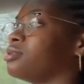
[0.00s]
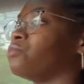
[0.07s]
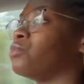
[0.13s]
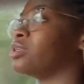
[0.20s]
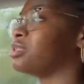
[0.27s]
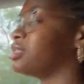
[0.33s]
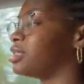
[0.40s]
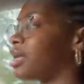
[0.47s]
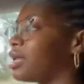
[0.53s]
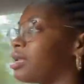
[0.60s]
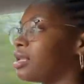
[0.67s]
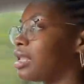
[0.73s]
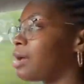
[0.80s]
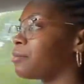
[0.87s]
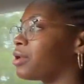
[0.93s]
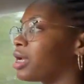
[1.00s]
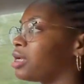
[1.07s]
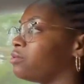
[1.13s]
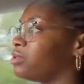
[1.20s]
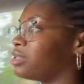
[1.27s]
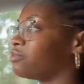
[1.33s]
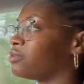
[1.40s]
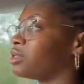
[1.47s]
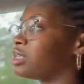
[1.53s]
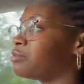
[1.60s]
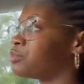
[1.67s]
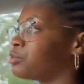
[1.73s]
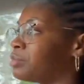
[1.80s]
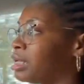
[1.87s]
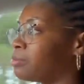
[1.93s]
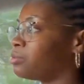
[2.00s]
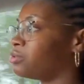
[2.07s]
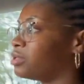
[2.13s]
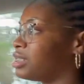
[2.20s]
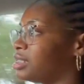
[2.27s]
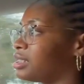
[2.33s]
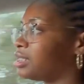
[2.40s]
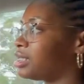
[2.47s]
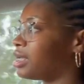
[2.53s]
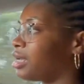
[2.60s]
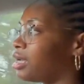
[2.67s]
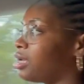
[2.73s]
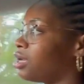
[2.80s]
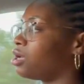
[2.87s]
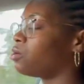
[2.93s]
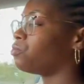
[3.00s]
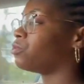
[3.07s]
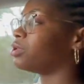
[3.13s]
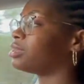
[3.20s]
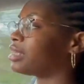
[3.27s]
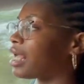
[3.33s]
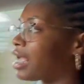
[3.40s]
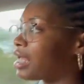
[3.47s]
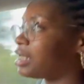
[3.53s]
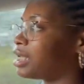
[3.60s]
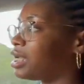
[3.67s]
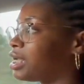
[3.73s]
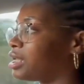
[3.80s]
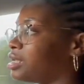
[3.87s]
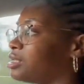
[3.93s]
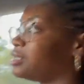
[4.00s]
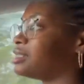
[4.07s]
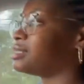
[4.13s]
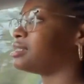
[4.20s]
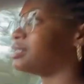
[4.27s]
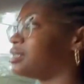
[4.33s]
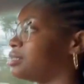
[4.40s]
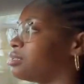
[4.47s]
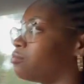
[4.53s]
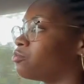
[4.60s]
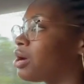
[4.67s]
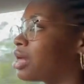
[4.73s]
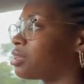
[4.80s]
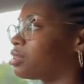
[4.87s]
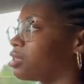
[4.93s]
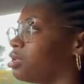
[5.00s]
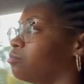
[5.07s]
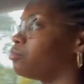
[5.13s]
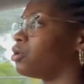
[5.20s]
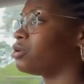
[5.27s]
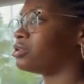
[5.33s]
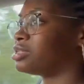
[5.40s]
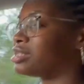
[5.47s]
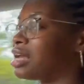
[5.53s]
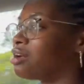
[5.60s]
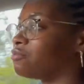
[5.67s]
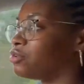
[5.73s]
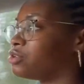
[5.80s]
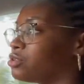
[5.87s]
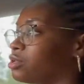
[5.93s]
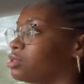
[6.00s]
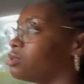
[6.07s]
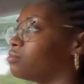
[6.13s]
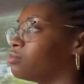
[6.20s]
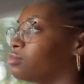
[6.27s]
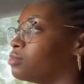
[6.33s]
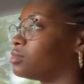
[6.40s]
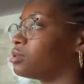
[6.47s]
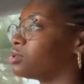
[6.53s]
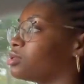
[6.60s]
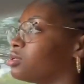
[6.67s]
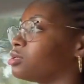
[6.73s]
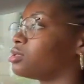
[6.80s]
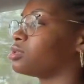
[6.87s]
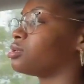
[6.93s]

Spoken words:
once again collaborating with different groups of people to see what they need and assisting them rather than imposing our views on them.